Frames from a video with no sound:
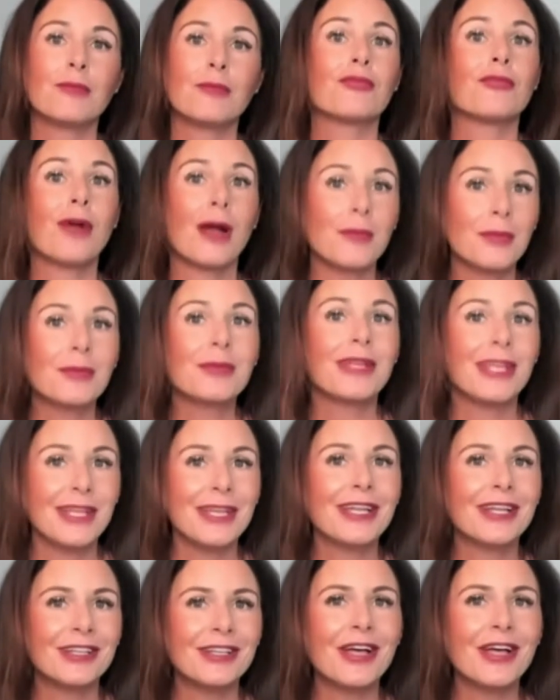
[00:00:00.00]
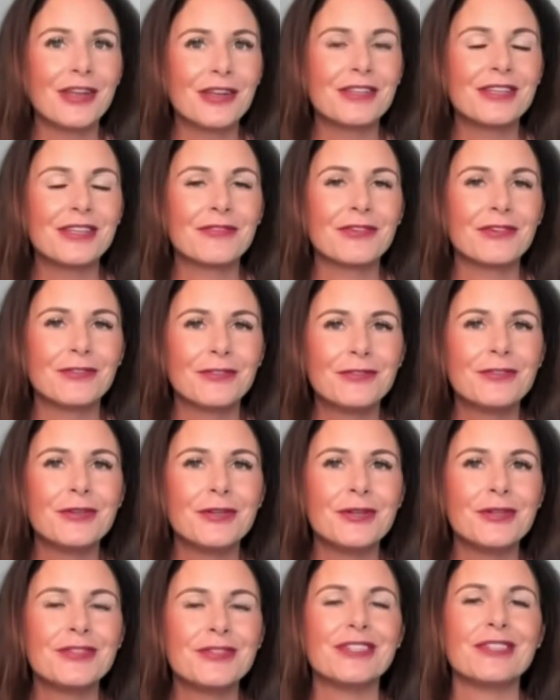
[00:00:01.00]
probably eating a lot of different
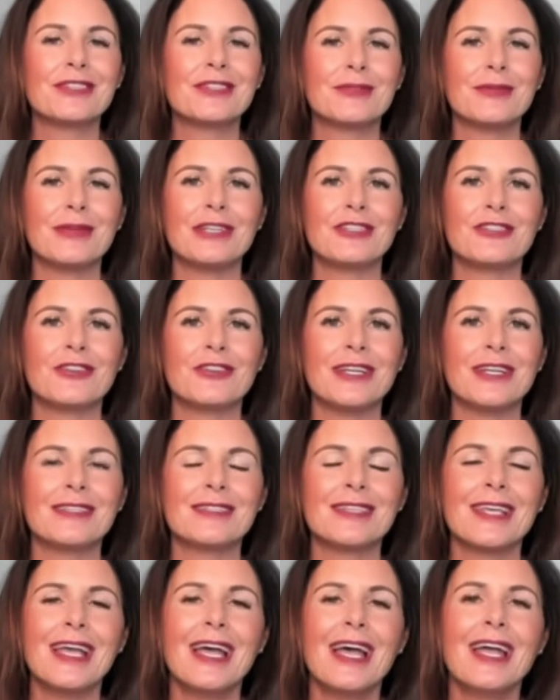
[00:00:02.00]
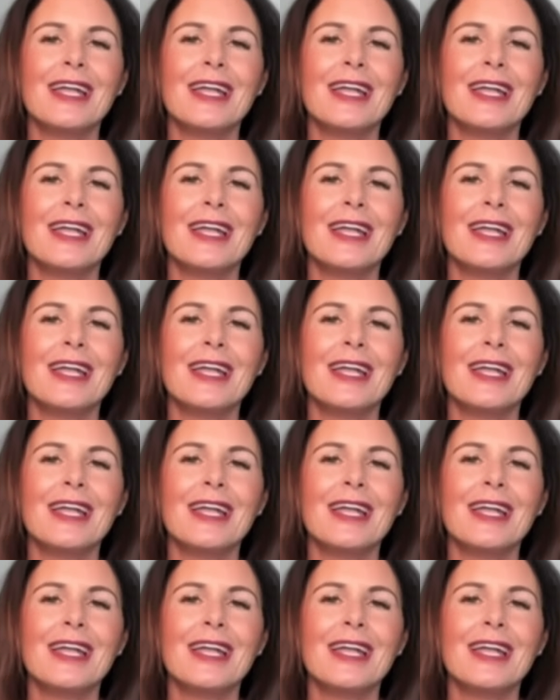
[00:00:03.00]
foods and sweet treats.